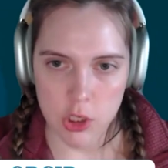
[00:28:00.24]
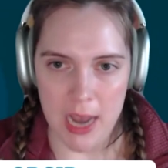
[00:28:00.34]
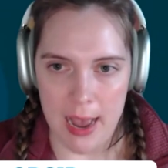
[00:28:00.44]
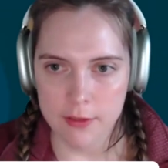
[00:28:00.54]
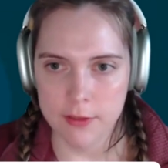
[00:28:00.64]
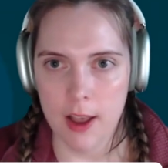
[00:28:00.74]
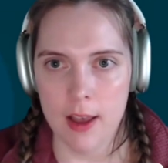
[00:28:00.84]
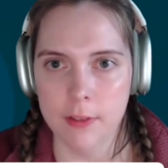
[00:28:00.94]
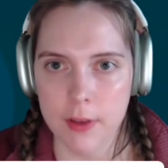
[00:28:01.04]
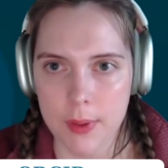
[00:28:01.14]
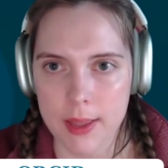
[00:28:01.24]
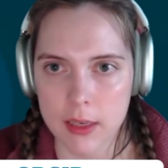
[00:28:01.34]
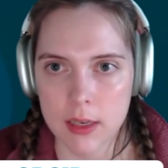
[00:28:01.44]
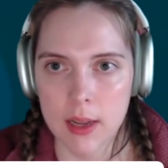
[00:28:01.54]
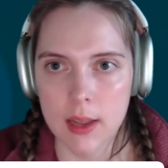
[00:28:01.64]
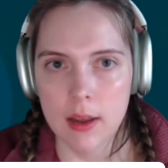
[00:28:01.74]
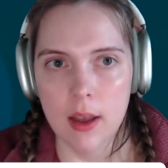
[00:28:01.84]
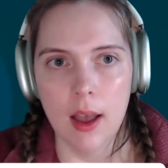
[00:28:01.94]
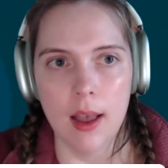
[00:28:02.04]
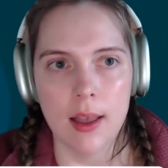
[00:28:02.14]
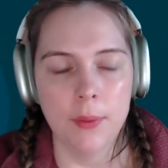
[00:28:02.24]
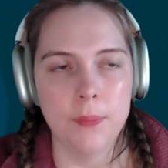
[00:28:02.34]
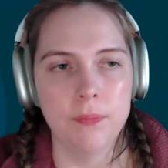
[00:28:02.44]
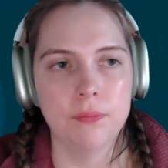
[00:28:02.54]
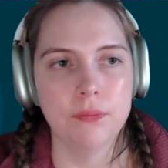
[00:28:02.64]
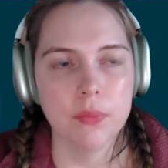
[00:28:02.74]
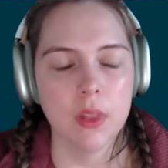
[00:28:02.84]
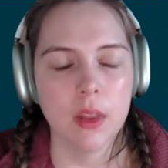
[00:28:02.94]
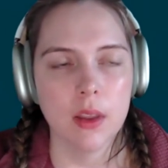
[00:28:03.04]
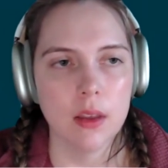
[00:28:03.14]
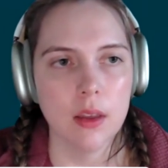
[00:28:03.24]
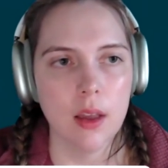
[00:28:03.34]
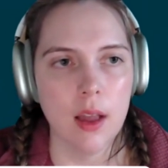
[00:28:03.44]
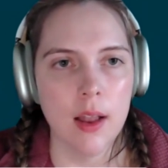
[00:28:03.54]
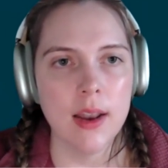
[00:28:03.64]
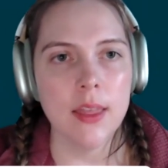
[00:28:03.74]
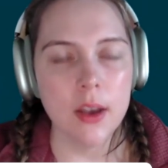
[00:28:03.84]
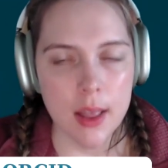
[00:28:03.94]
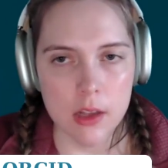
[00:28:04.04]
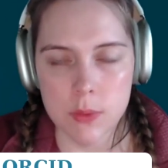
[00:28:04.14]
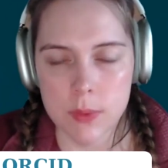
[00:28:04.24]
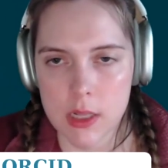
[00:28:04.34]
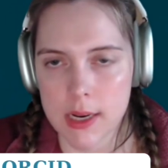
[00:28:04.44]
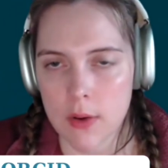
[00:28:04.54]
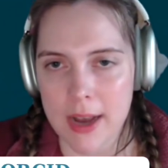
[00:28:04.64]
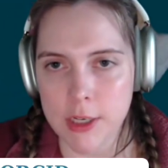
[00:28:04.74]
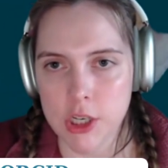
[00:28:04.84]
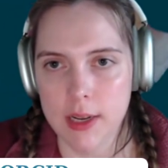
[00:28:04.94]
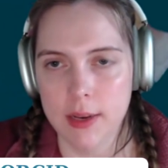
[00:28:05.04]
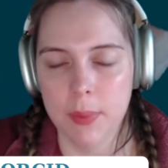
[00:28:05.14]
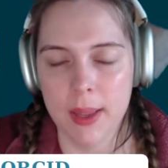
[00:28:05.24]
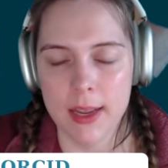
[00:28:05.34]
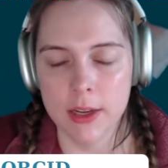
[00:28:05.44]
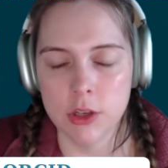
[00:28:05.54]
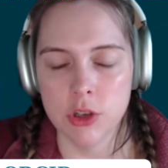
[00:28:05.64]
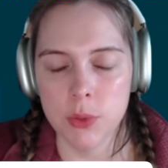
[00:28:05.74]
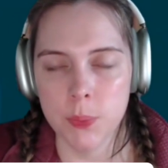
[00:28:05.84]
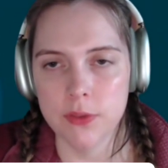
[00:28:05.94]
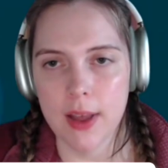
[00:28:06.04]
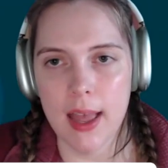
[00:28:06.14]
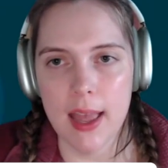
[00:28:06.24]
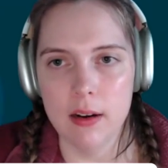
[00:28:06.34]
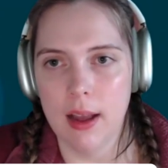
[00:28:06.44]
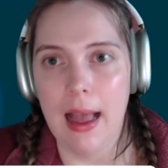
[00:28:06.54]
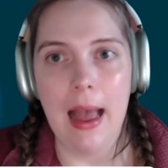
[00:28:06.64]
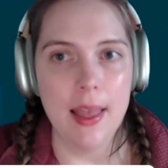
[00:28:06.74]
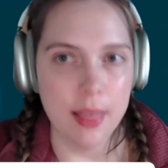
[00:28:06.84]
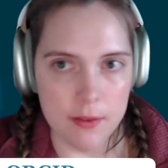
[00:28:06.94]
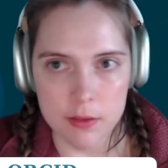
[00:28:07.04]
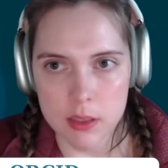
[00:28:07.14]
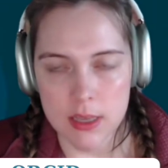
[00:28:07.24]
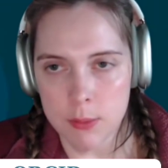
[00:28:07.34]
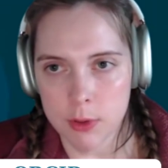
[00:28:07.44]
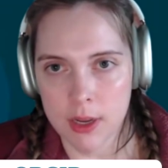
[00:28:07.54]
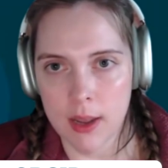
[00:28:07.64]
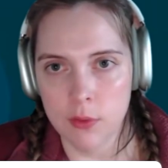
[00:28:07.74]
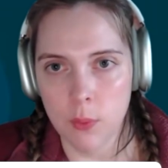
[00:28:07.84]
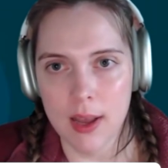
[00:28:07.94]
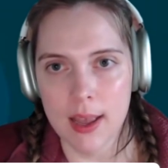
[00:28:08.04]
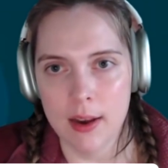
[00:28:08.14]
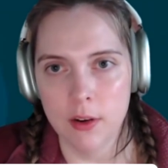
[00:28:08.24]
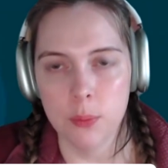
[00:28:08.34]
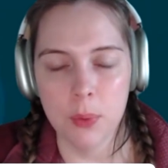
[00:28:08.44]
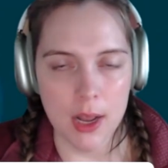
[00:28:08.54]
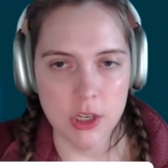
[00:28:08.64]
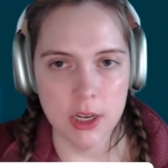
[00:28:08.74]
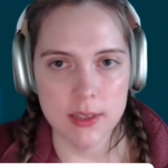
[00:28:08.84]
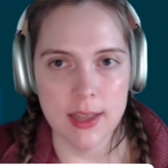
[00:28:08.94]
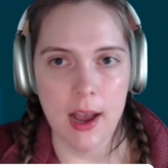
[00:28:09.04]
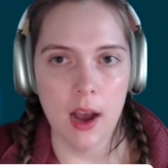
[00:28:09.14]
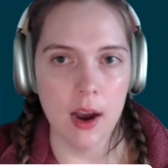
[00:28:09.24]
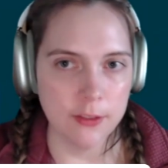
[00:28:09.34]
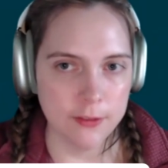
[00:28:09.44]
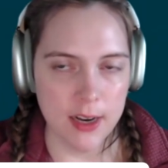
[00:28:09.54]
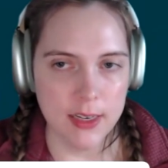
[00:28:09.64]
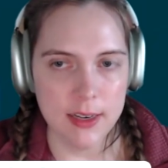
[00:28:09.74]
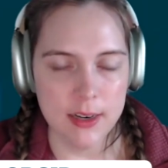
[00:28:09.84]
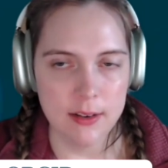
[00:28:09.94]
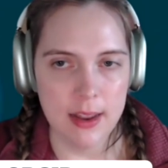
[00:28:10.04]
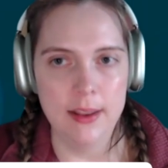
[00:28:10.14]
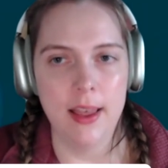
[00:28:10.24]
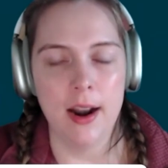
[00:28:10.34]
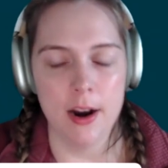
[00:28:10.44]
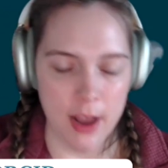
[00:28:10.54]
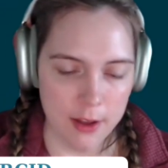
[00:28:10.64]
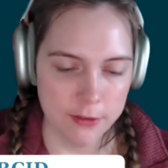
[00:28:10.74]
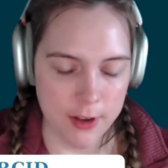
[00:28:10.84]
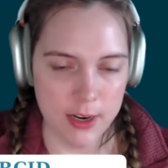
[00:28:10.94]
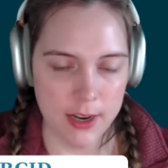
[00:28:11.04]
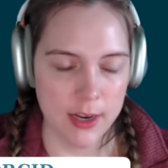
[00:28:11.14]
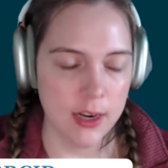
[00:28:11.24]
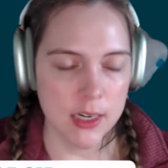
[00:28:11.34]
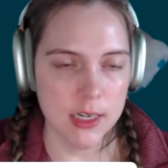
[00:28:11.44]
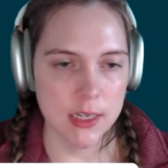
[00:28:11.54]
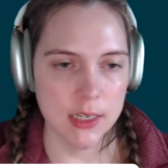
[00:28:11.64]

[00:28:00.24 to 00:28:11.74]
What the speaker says: in the chat for everyone. Um, Another eligibility question, but could you provide a high level summary of what kind of projects that are funded and that are not funded?